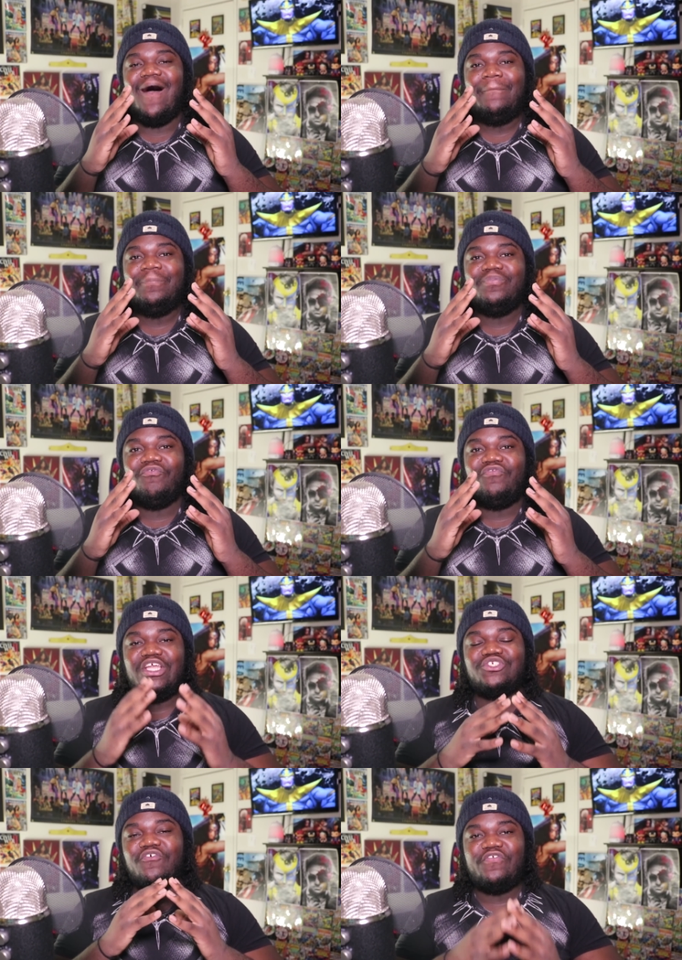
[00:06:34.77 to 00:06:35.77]
um,
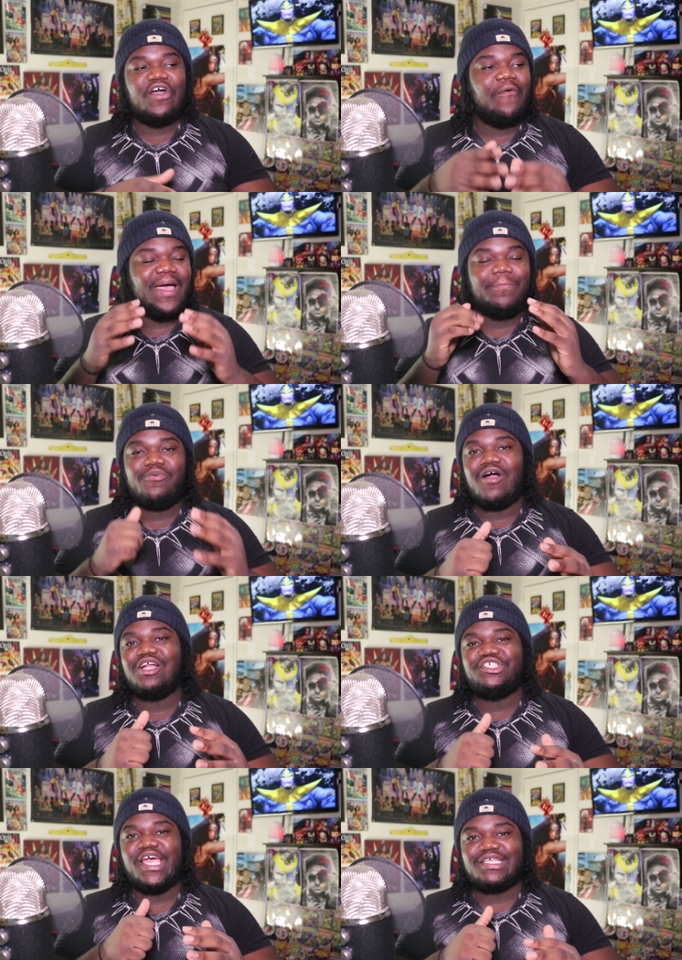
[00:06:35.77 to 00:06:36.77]
feature film and
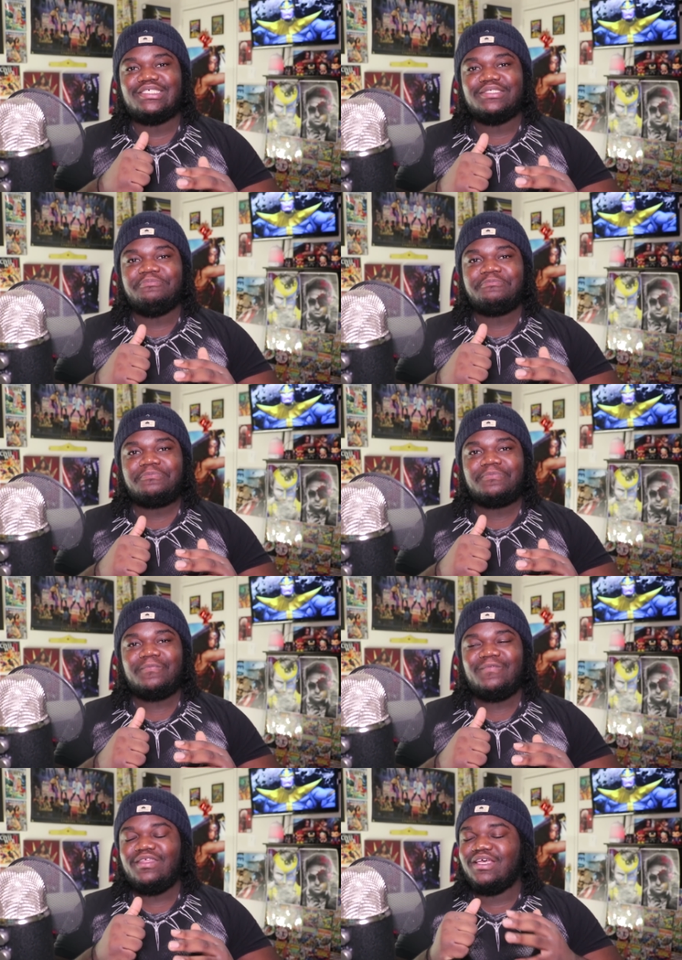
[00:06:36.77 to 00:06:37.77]
projects
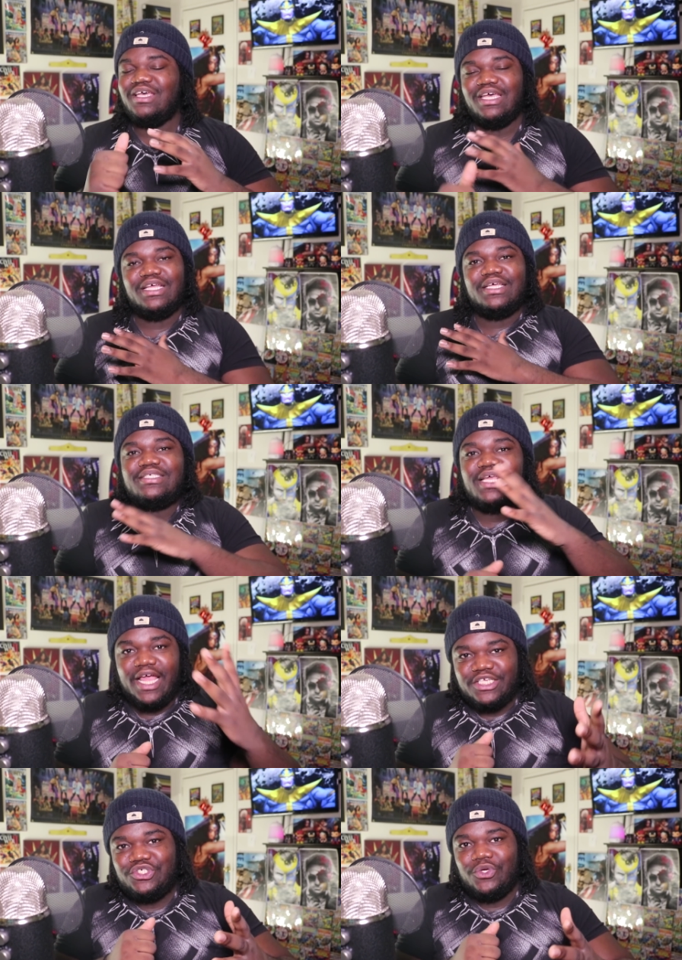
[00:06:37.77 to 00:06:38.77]
it's
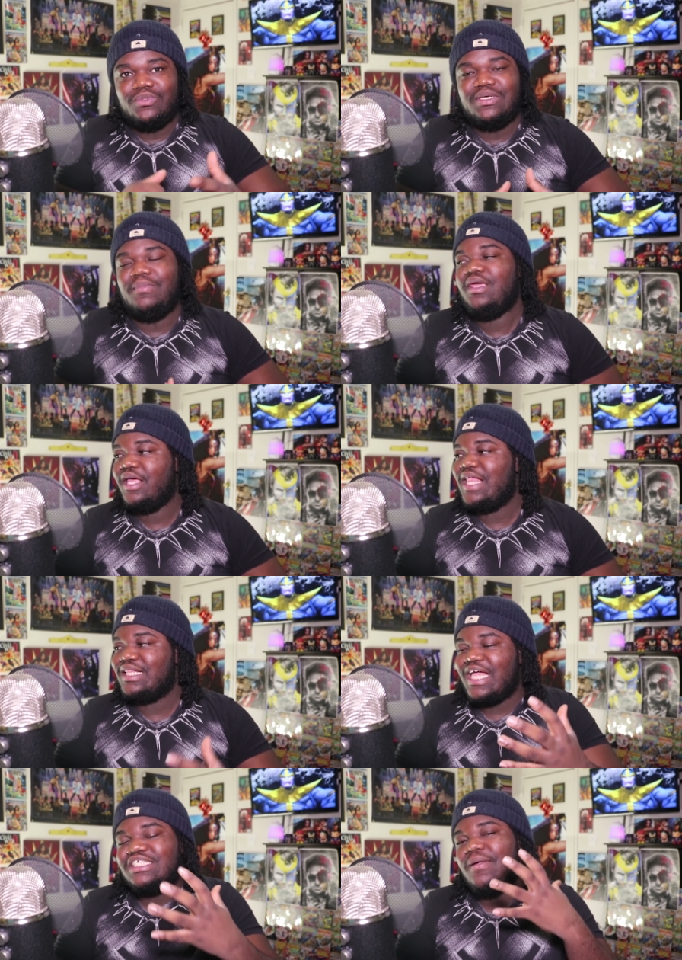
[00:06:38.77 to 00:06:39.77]
an issue to me.
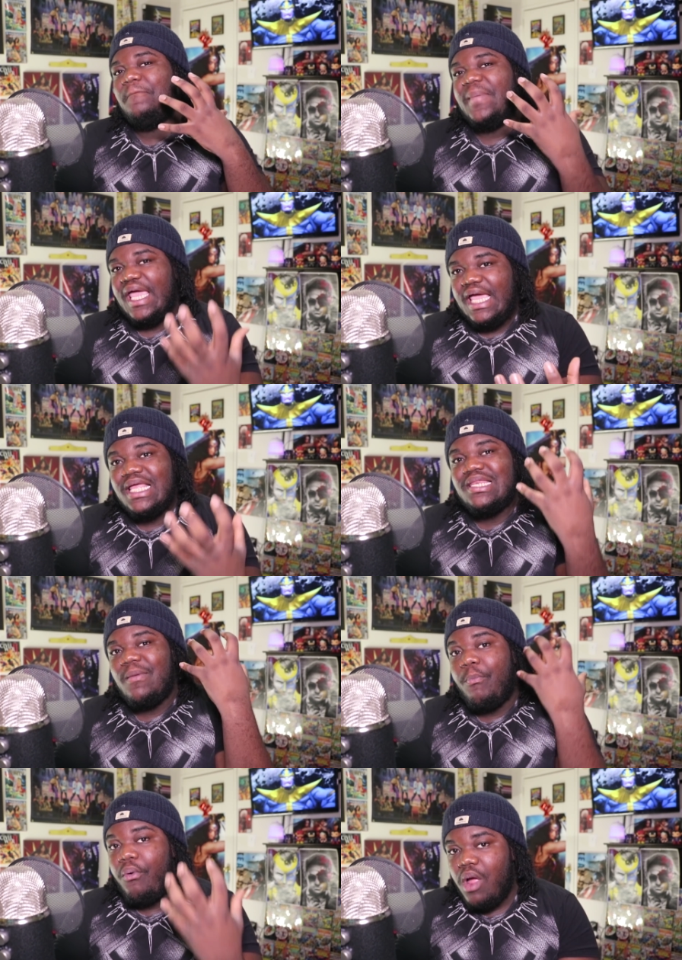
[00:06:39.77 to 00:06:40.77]
That that's a
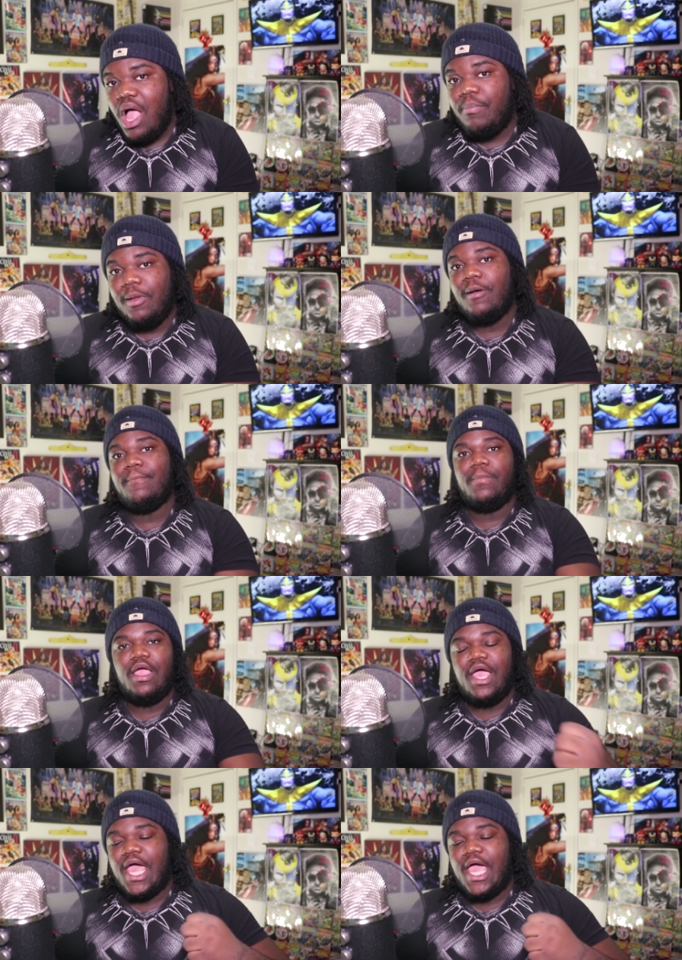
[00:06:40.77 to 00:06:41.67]
main problem.